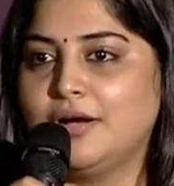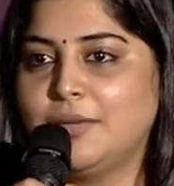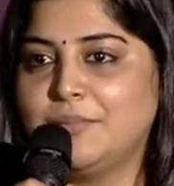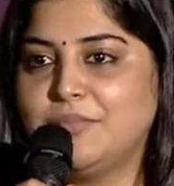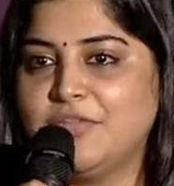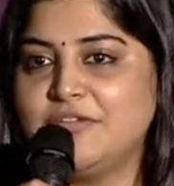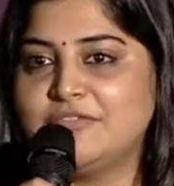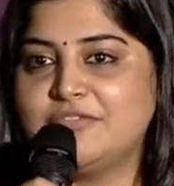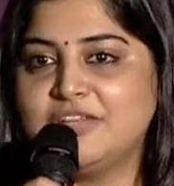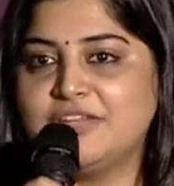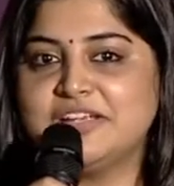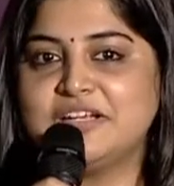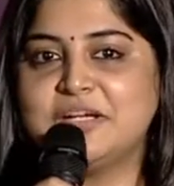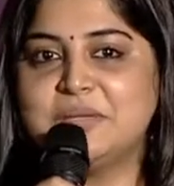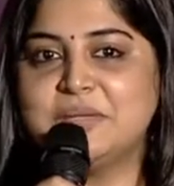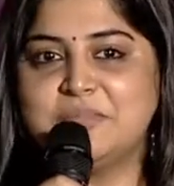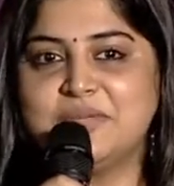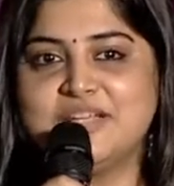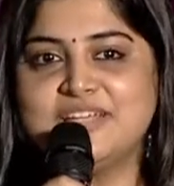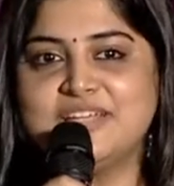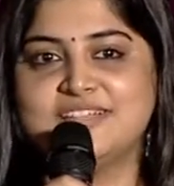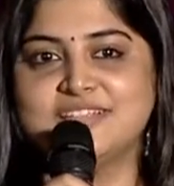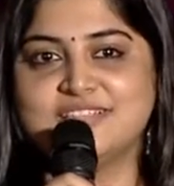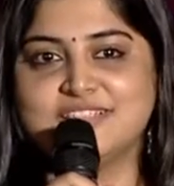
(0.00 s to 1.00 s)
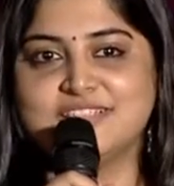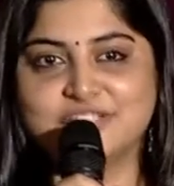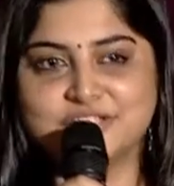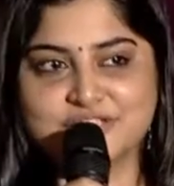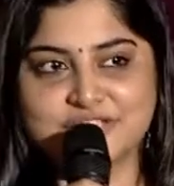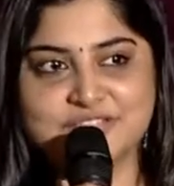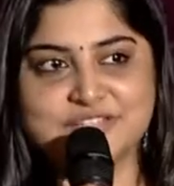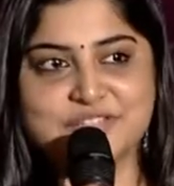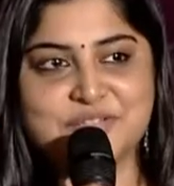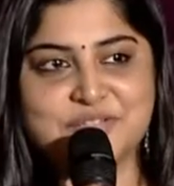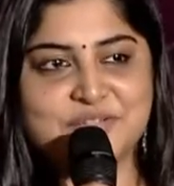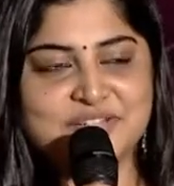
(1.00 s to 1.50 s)
They've taken a big
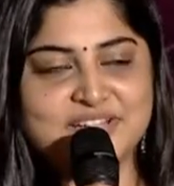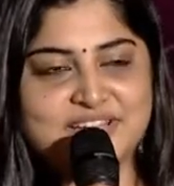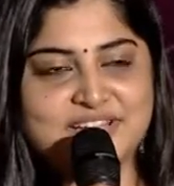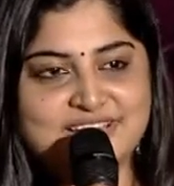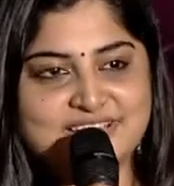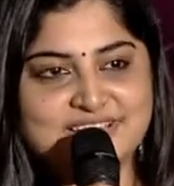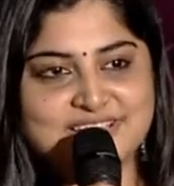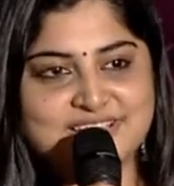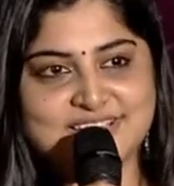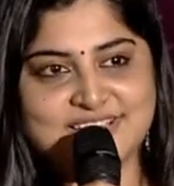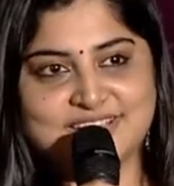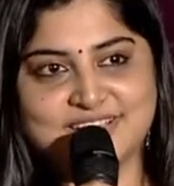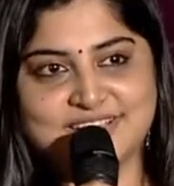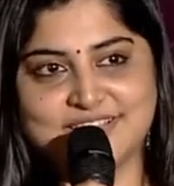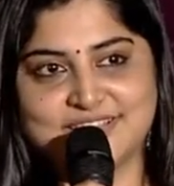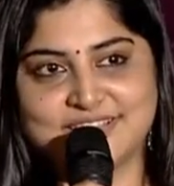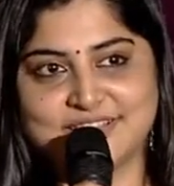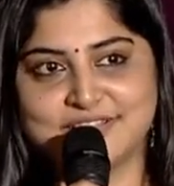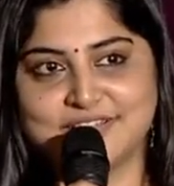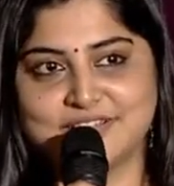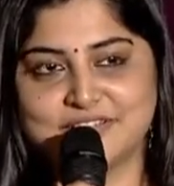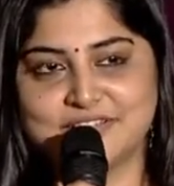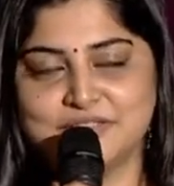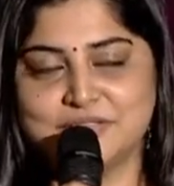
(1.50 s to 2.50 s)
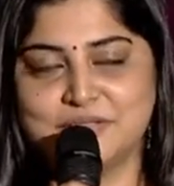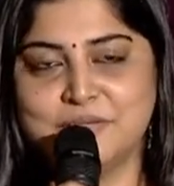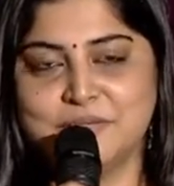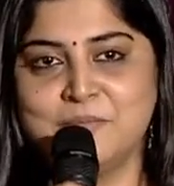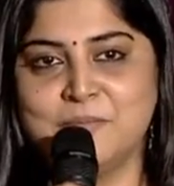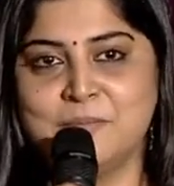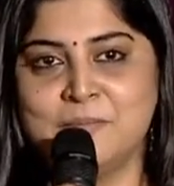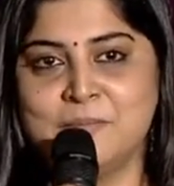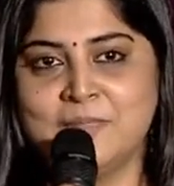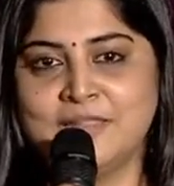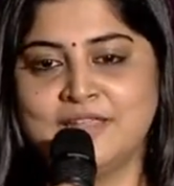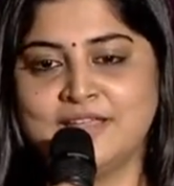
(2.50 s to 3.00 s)
decision to release this in the theater.
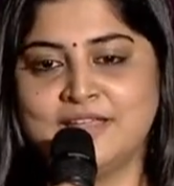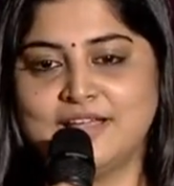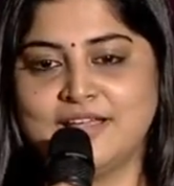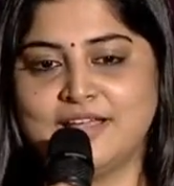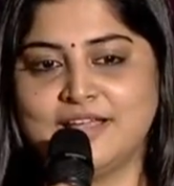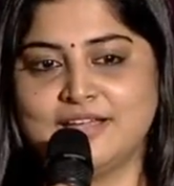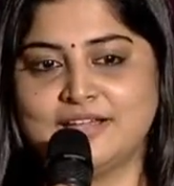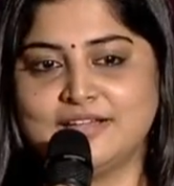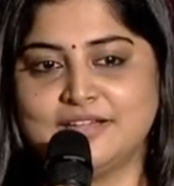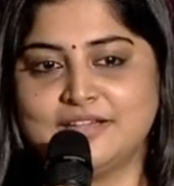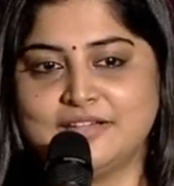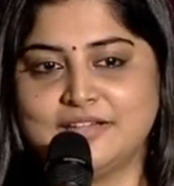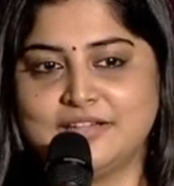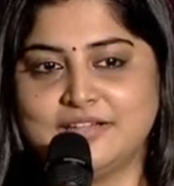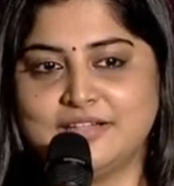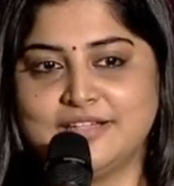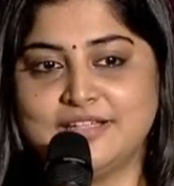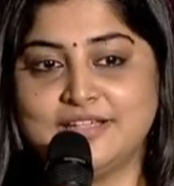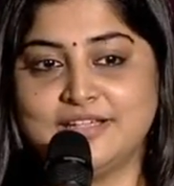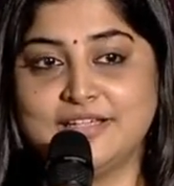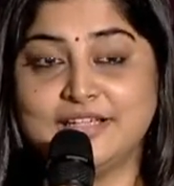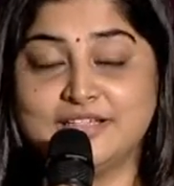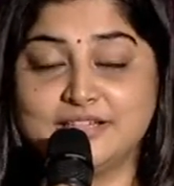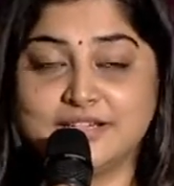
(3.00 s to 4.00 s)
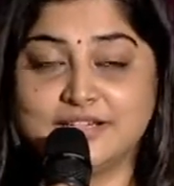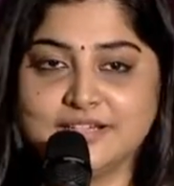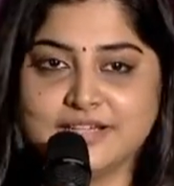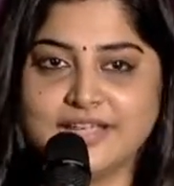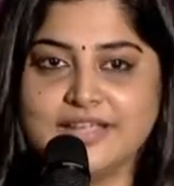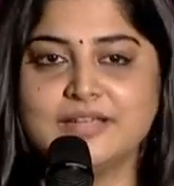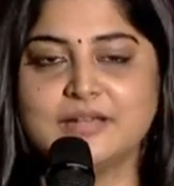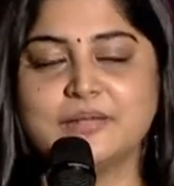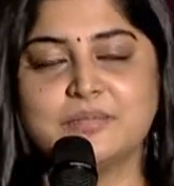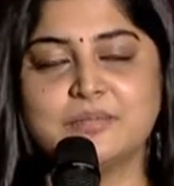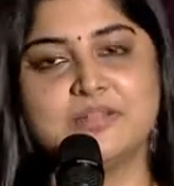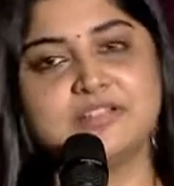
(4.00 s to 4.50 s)
And it
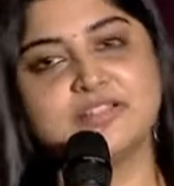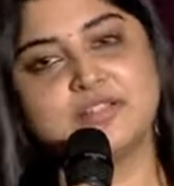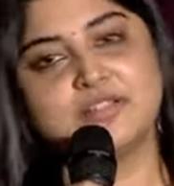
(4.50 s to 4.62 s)
again means